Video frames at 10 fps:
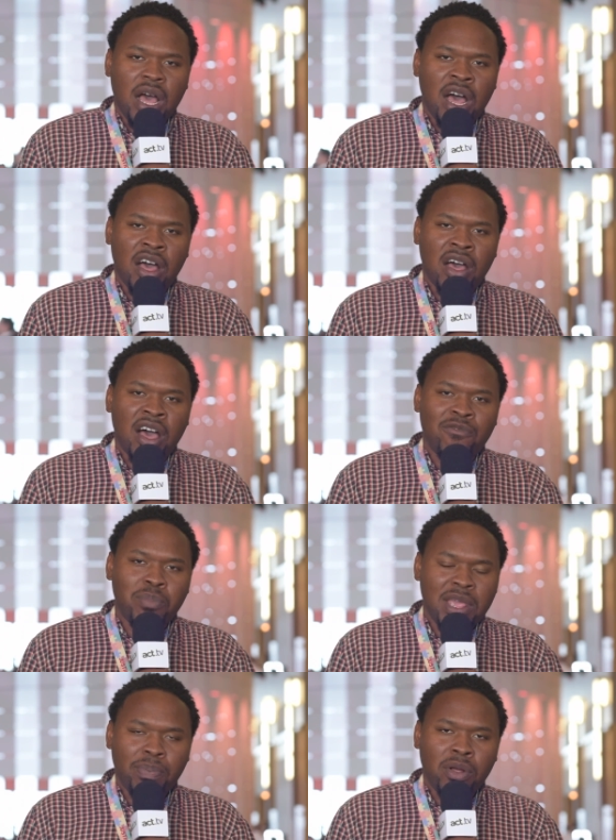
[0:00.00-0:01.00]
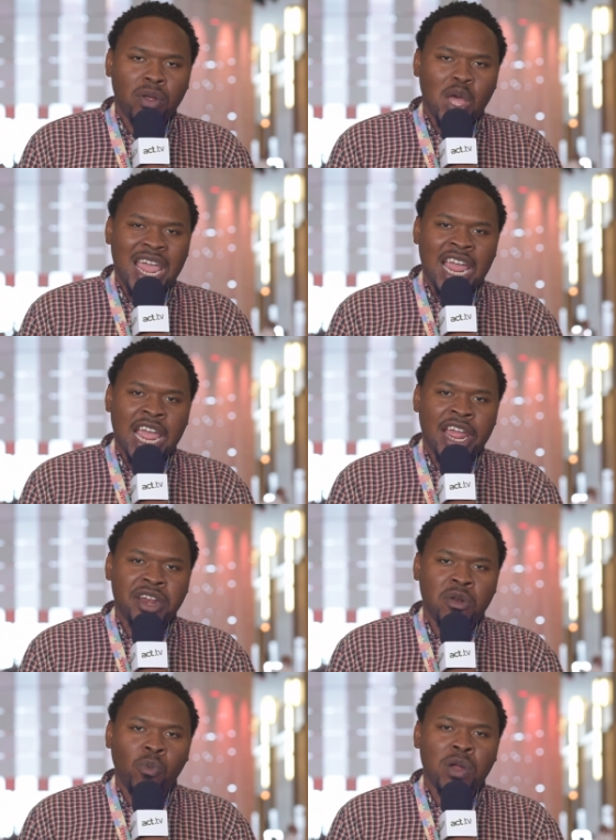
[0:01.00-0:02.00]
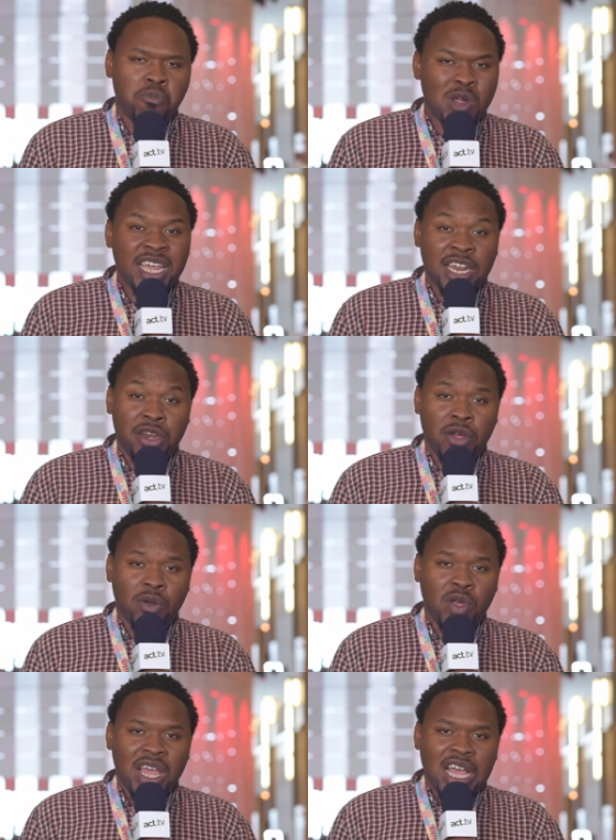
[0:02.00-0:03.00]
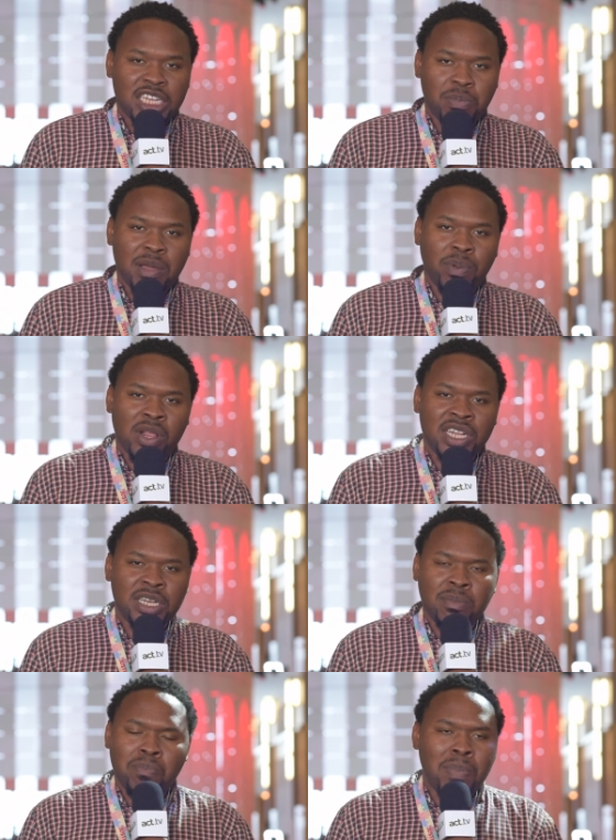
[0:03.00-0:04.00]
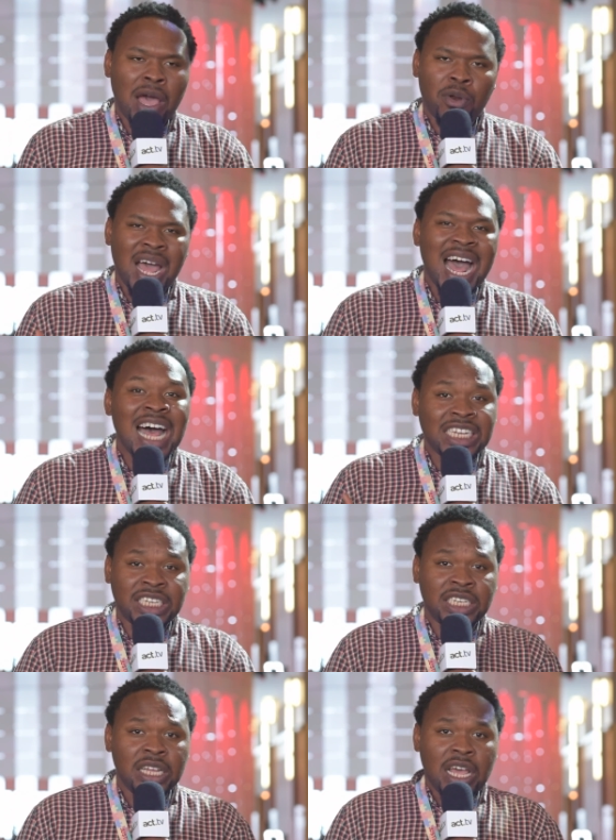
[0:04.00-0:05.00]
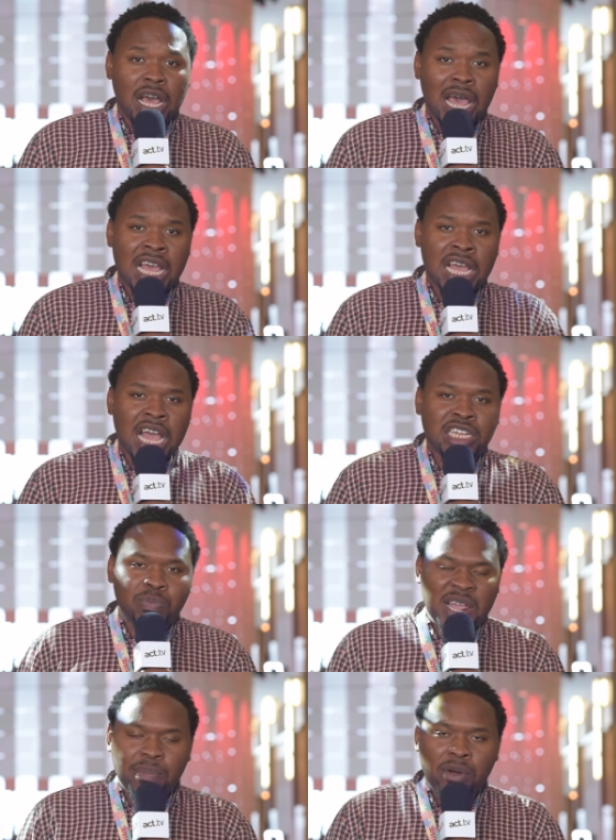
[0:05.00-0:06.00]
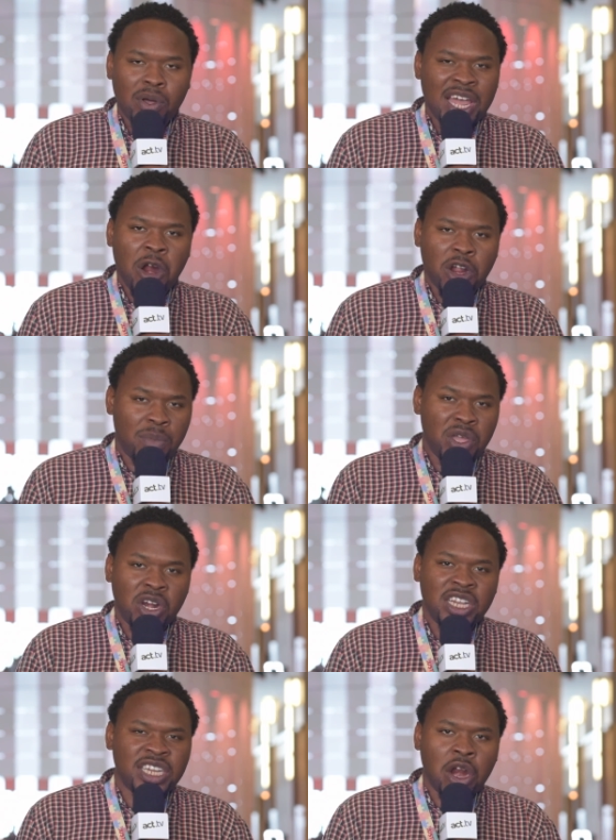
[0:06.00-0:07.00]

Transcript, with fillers: uh, of people and what we can do as people. It's about us uh, as people in our communities, in